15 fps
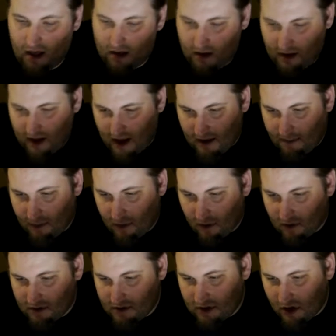
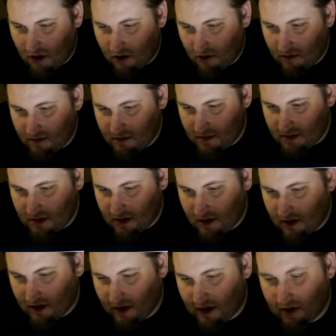Deadpool Domes
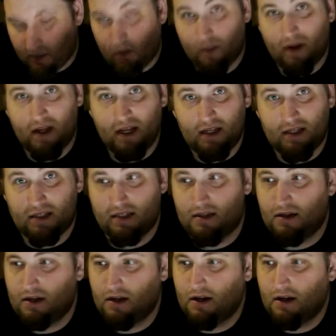collectible minis,